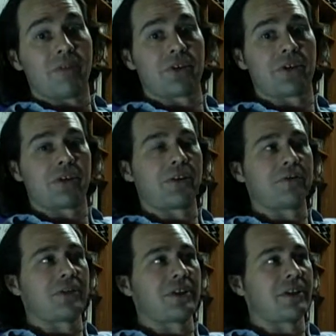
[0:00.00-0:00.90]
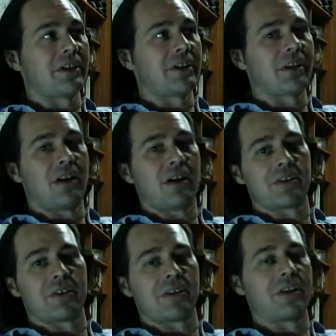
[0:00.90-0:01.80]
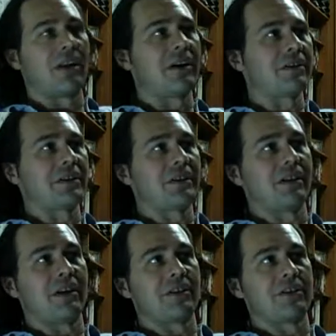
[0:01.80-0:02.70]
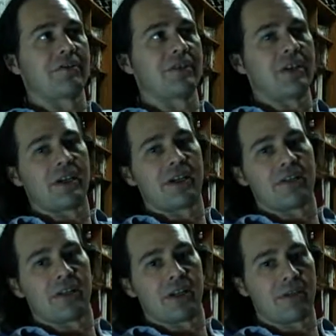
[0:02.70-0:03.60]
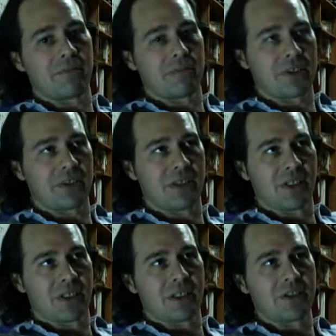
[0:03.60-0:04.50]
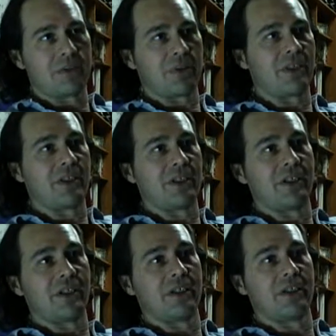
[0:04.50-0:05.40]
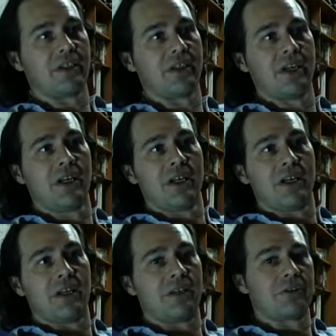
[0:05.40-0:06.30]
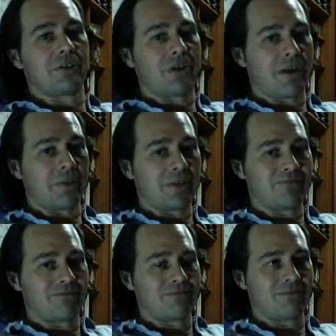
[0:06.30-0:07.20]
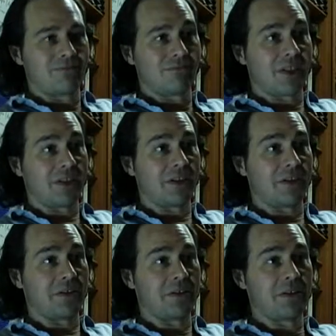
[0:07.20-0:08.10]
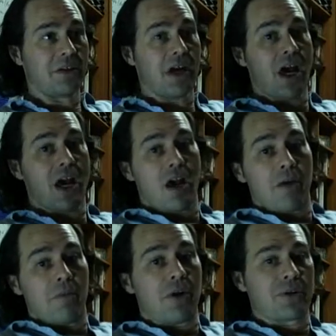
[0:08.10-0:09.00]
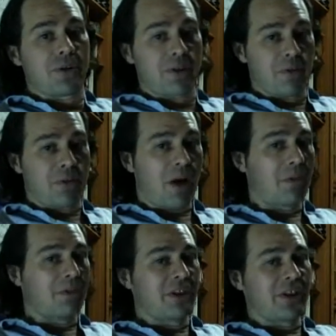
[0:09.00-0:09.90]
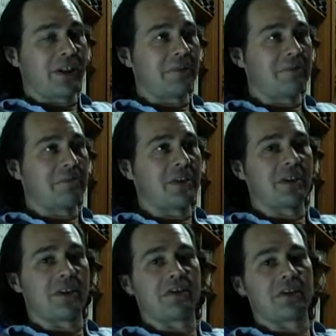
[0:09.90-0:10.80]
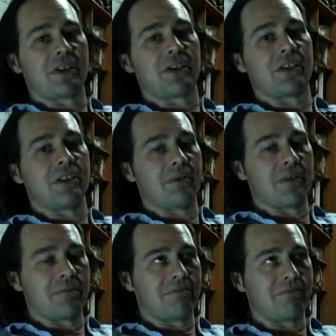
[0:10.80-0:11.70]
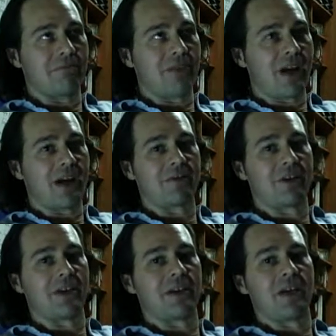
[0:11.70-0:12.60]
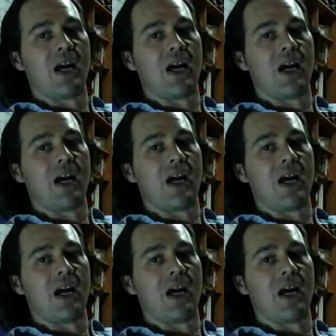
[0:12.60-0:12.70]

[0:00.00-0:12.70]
sure you've seen lots and lots and lots of diagrams explaining English grammar, and most of you probably didn't understand any of them. I've got